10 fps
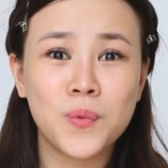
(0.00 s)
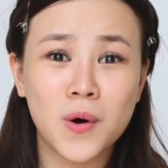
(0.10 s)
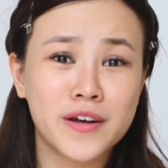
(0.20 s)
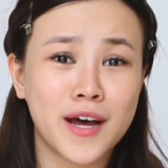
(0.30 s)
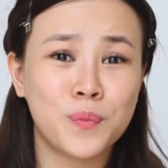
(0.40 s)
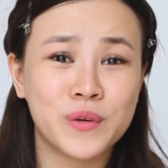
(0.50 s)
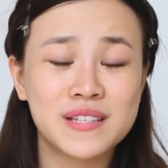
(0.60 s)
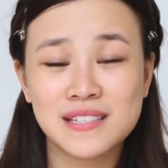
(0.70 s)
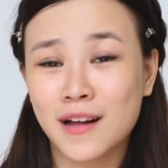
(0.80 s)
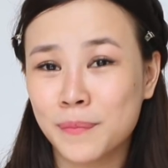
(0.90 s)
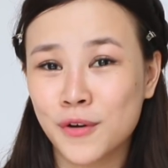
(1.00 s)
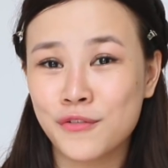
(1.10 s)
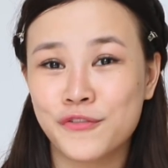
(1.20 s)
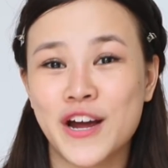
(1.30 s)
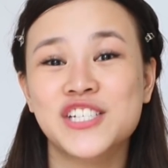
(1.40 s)
woke up with supple,
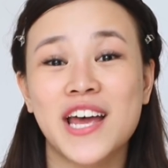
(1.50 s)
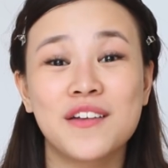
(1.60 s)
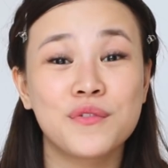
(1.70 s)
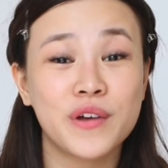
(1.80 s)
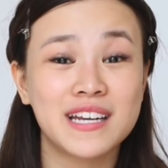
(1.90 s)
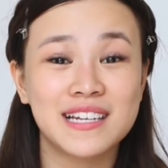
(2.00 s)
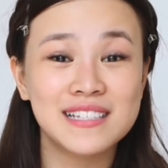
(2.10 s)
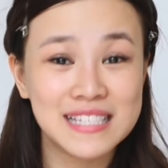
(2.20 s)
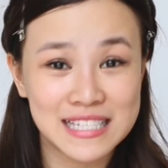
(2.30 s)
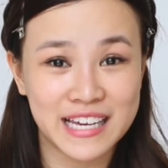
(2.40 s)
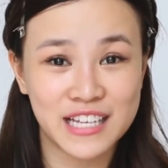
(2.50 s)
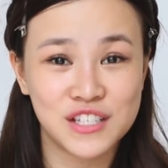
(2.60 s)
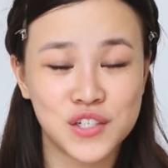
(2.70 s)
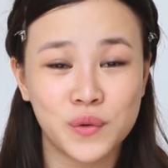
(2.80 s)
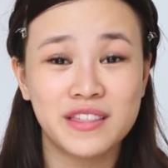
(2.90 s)
fresh, and radiant skin,
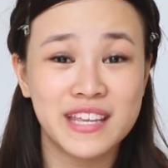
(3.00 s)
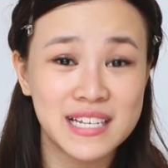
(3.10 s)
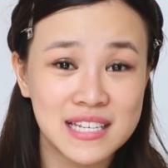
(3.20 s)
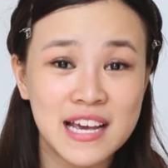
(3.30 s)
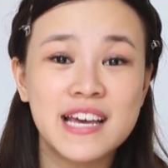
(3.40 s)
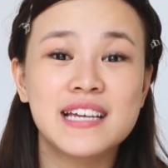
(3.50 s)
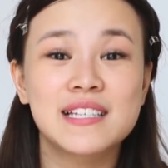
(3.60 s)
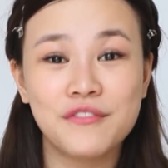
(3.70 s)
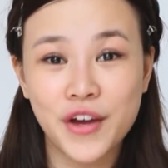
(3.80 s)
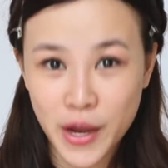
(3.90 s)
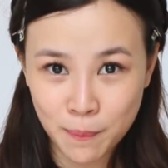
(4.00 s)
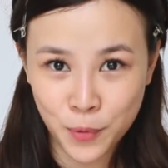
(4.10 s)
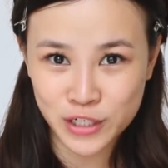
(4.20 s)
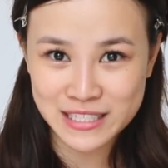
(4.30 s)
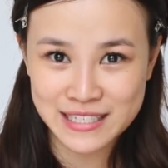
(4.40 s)
so this is a very
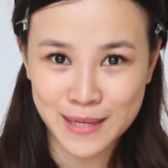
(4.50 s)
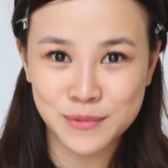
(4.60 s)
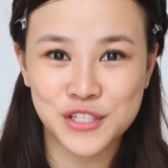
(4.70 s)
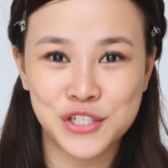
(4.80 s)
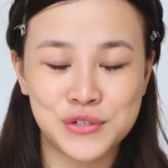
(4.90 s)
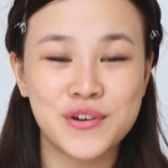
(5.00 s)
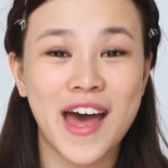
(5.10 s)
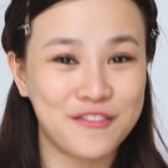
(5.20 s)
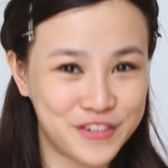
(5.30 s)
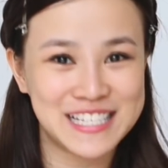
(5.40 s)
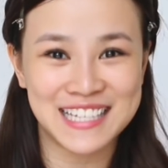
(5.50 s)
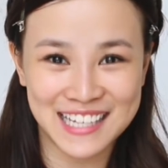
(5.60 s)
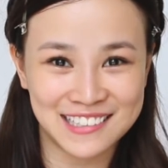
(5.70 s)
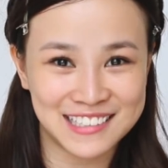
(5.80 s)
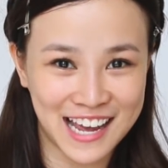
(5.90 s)
important step to do every
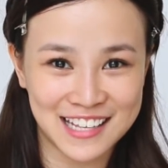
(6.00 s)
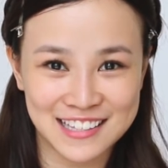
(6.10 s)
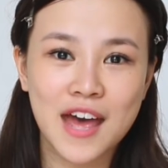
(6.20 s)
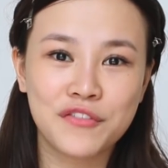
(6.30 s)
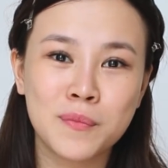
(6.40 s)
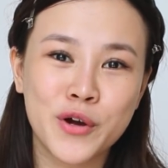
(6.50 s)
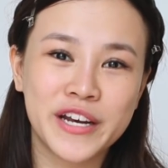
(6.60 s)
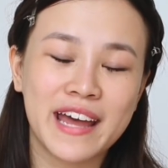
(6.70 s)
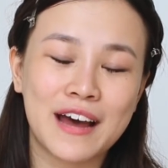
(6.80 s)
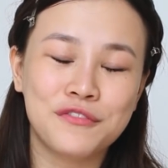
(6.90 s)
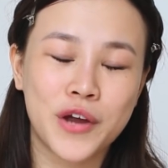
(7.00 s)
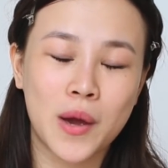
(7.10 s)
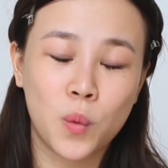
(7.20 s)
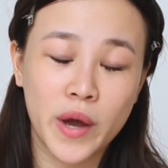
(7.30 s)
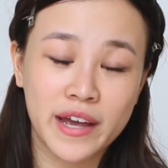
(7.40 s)
single night. Every morning after
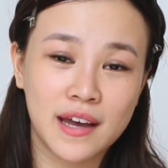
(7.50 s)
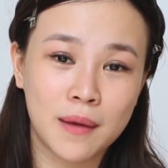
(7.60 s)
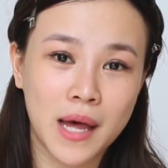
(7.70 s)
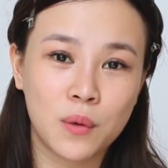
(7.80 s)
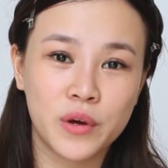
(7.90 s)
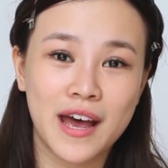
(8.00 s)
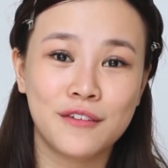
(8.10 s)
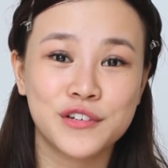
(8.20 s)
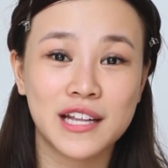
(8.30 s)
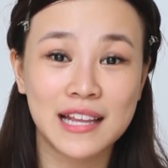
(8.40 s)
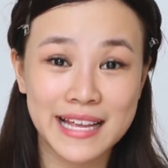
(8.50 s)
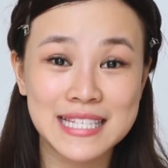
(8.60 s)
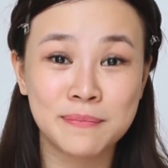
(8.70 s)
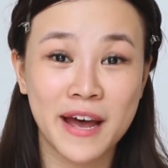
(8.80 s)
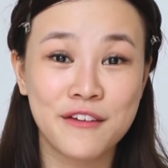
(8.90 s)
I wake up, I would have to
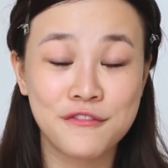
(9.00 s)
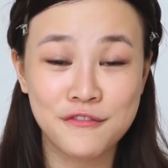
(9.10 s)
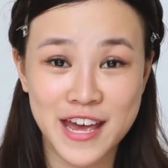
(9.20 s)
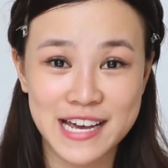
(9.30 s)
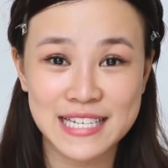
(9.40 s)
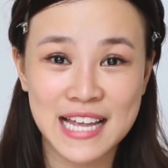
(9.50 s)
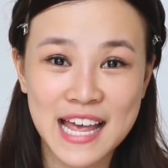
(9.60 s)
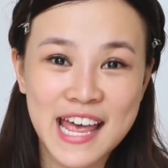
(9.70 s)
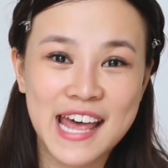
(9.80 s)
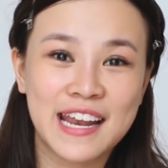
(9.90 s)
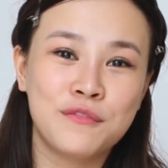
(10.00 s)
cleanse my face, and